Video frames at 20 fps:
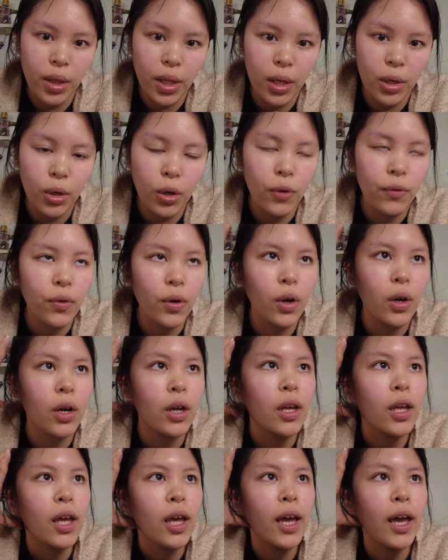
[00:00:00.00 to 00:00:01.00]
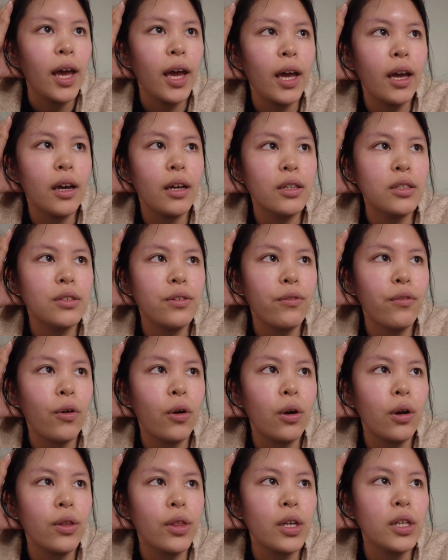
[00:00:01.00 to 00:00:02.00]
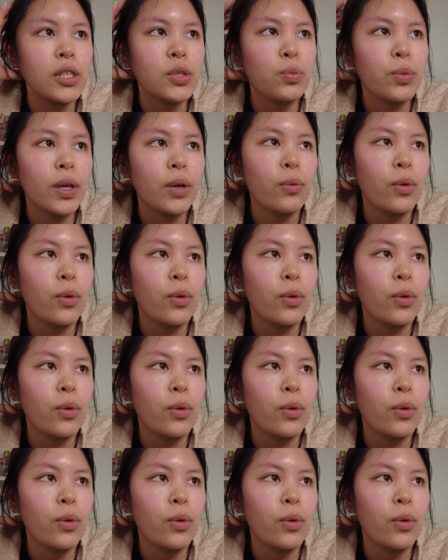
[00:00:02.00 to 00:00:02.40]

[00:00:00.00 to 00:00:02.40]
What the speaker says: layover. And for this,